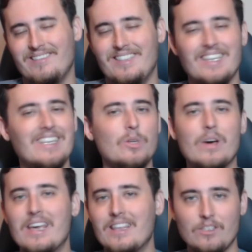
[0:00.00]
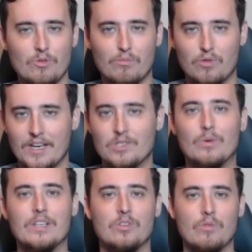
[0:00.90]
didn't do anything to impress
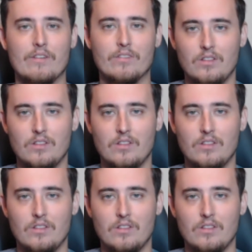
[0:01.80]
whatsoever.